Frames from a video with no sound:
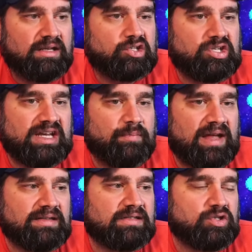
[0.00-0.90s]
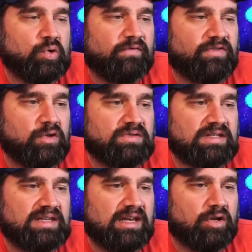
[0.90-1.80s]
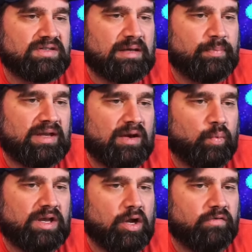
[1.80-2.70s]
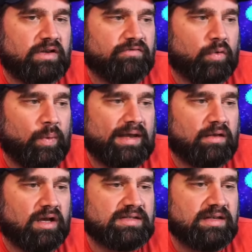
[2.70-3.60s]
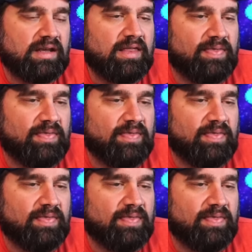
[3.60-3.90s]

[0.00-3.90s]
She admits she refused to take Ozempic and Wegovy for weight loss.